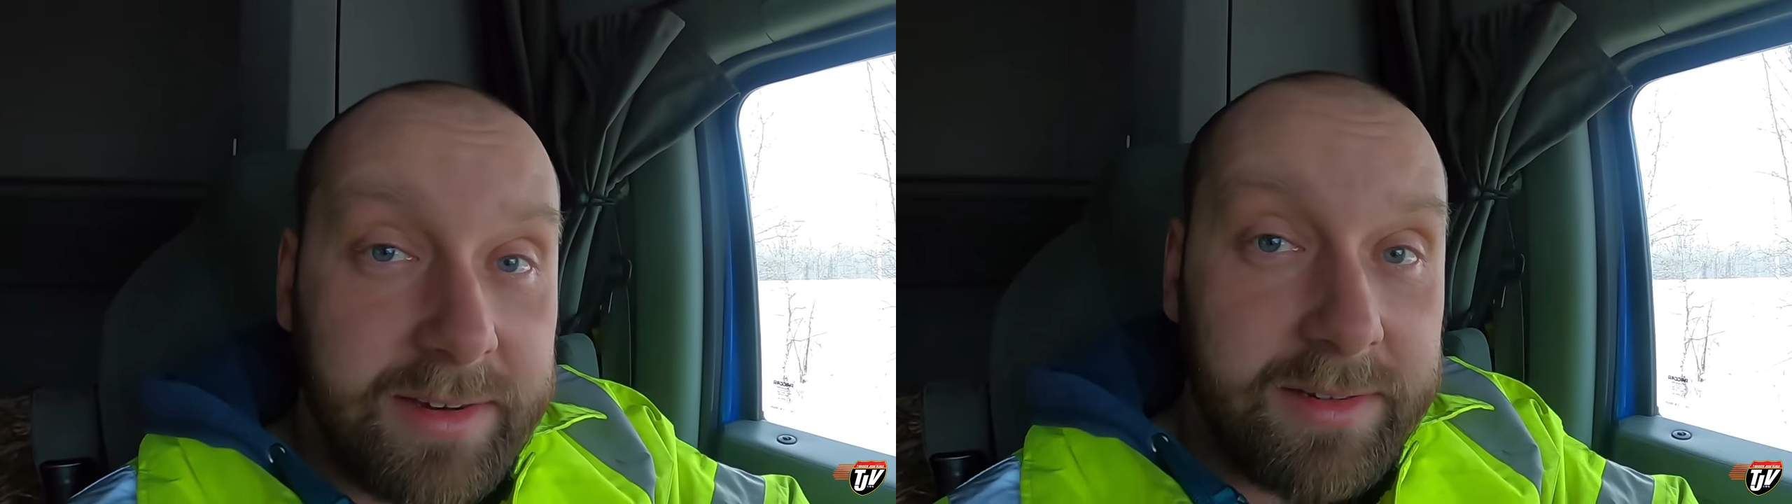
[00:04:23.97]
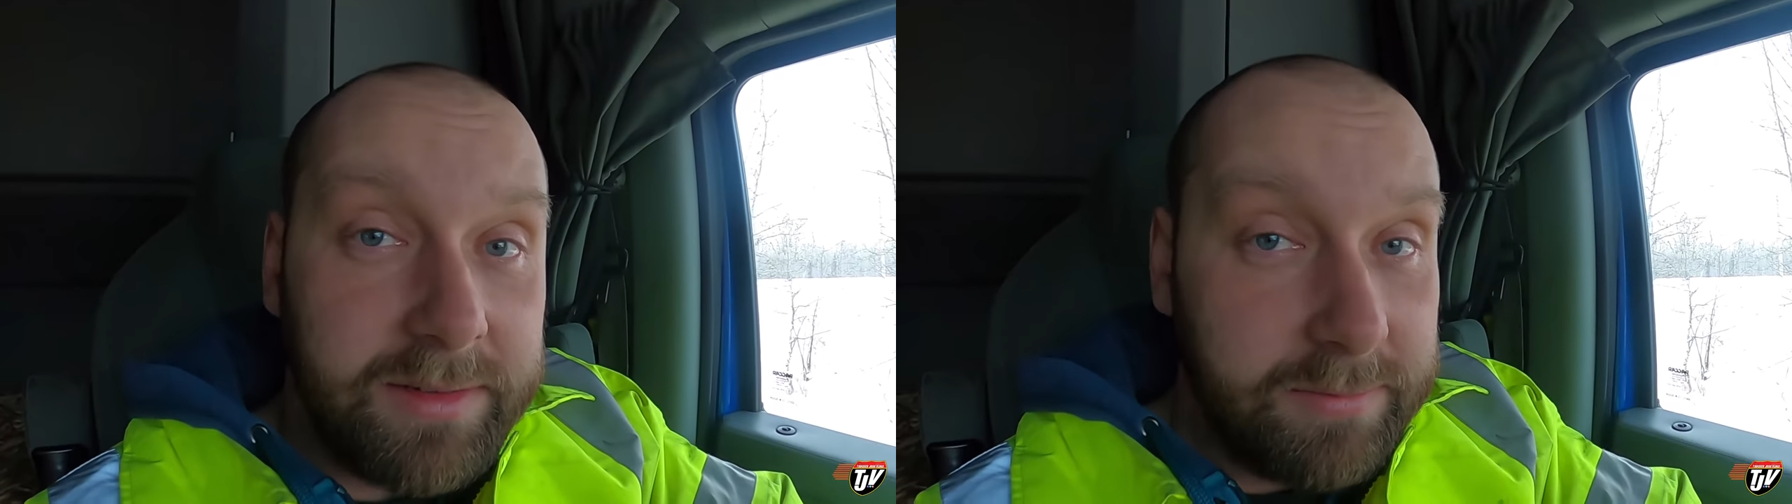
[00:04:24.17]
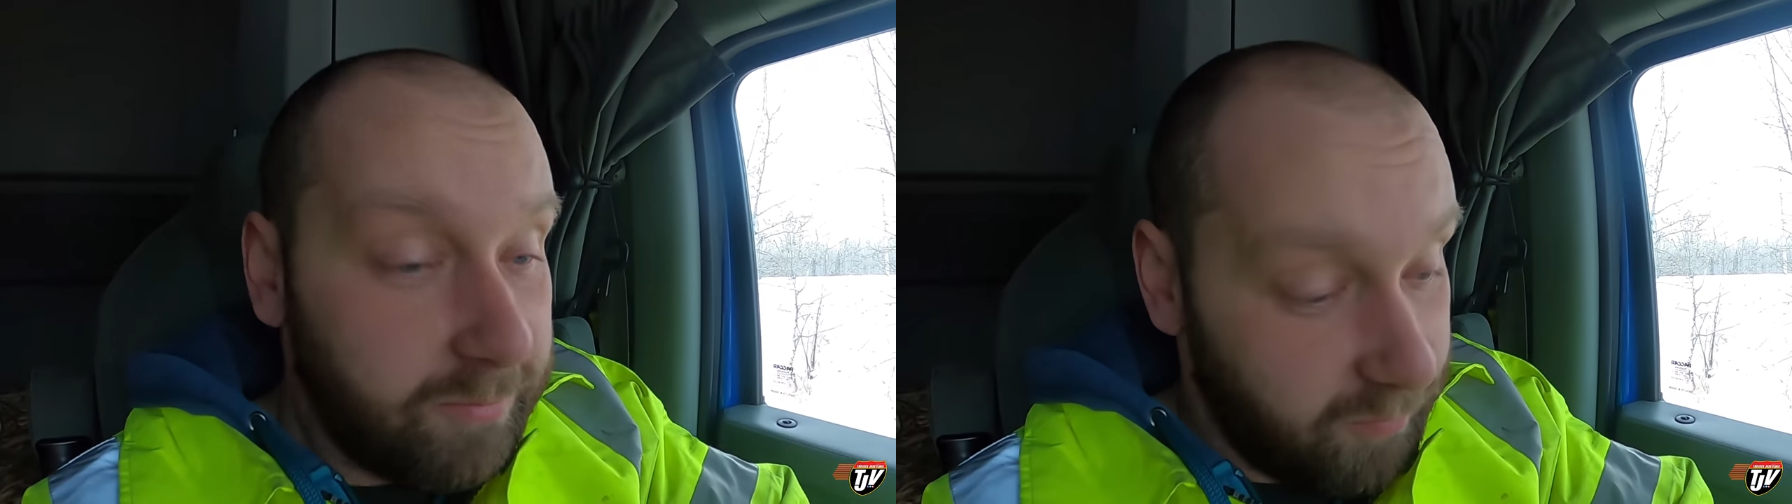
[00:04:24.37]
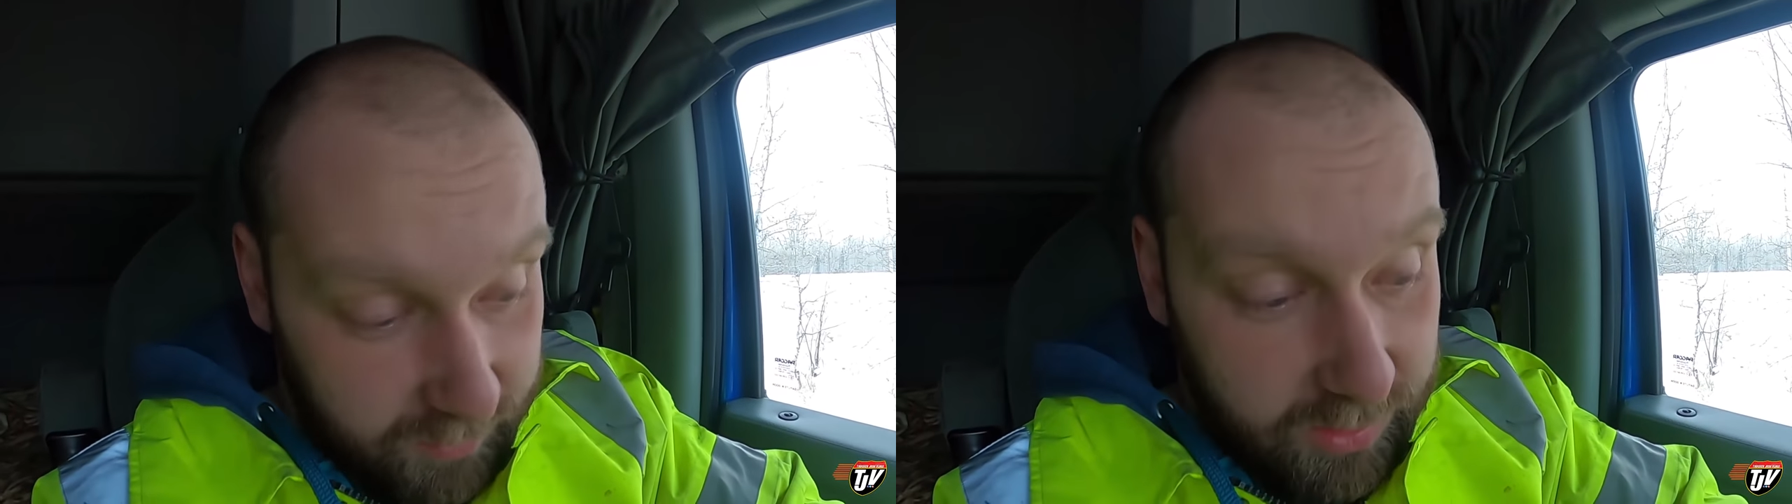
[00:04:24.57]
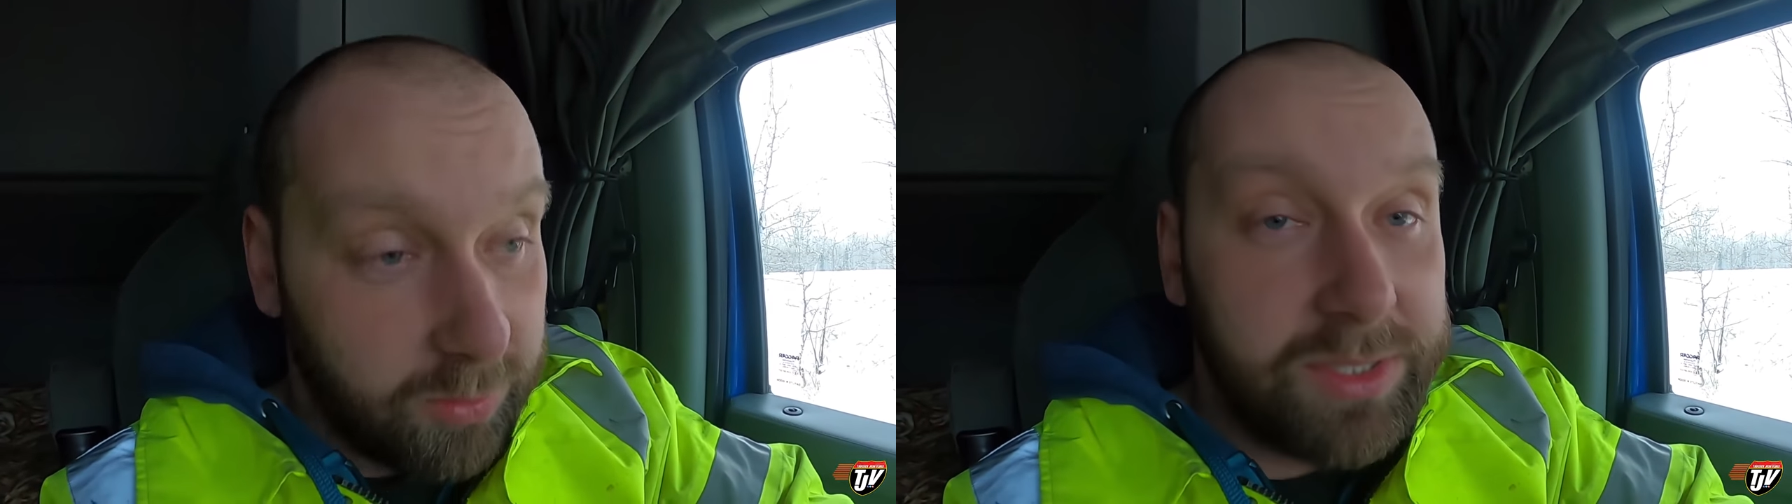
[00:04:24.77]

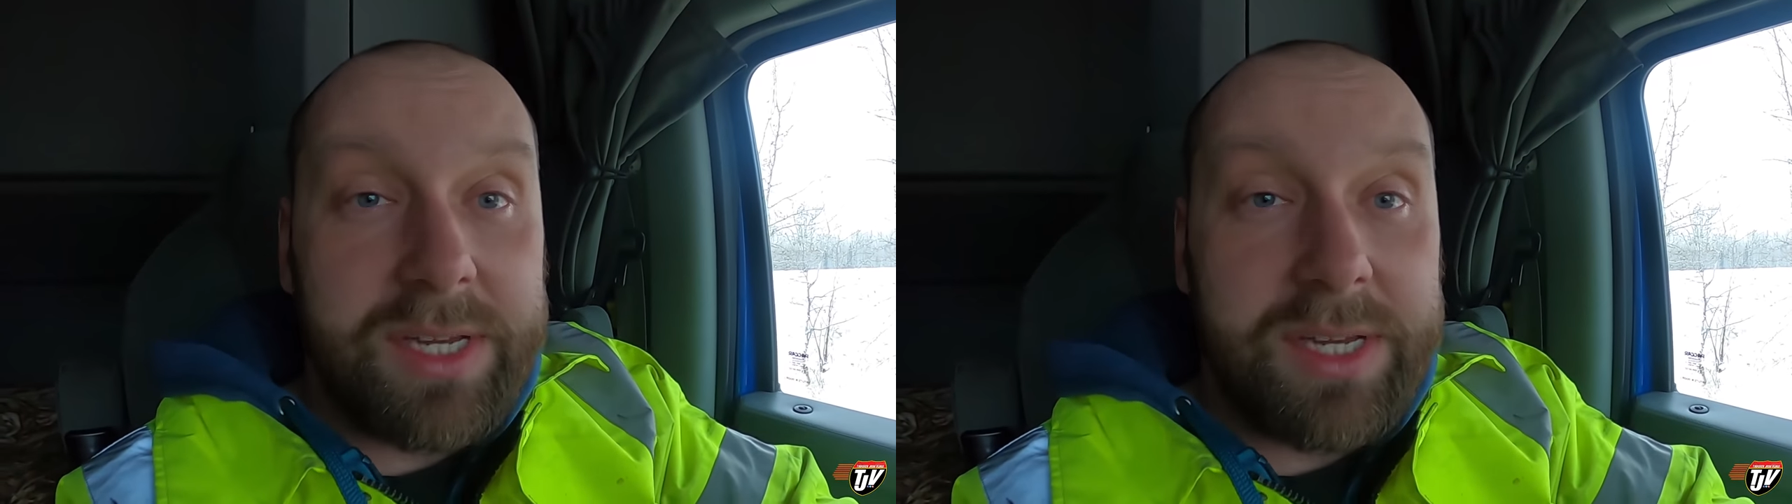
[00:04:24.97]
With those